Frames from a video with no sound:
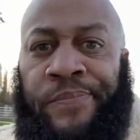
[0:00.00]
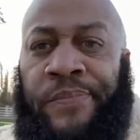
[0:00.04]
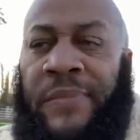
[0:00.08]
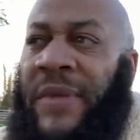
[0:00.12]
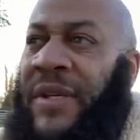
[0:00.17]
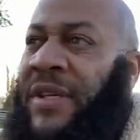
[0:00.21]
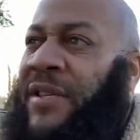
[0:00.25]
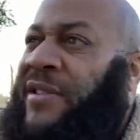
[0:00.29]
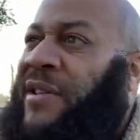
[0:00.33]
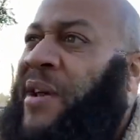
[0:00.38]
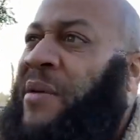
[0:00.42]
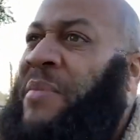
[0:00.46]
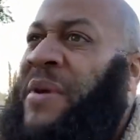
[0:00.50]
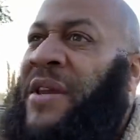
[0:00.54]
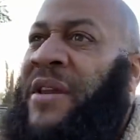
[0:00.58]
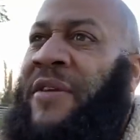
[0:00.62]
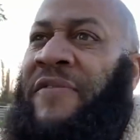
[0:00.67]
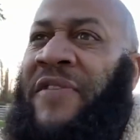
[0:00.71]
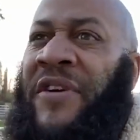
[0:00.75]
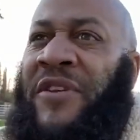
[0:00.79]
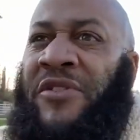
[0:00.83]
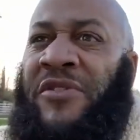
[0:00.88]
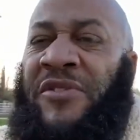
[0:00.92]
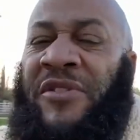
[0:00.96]
Some
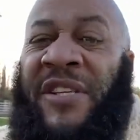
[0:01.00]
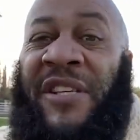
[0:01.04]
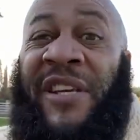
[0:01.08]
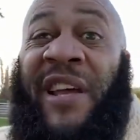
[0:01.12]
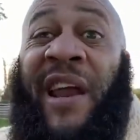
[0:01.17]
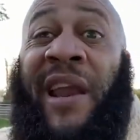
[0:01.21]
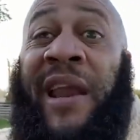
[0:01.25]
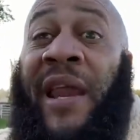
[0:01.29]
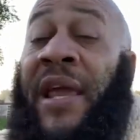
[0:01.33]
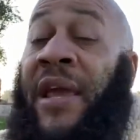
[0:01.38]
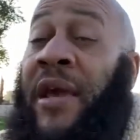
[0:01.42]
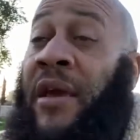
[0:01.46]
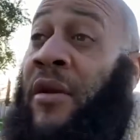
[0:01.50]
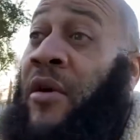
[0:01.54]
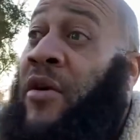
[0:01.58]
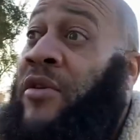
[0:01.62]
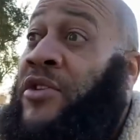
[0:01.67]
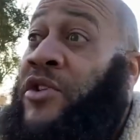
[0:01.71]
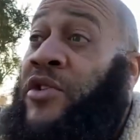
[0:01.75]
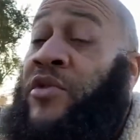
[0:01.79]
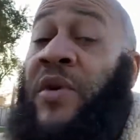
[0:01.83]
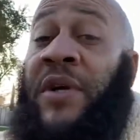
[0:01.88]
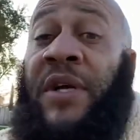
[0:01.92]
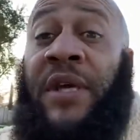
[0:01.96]
individuals are clinging on
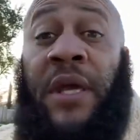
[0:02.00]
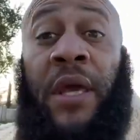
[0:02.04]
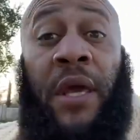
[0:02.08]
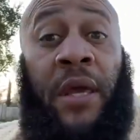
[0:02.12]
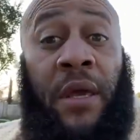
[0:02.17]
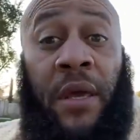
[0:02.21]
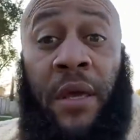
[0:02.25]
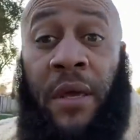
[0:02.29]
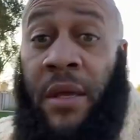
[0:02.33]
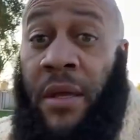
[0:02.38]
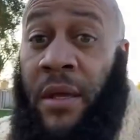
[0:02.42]
to a king.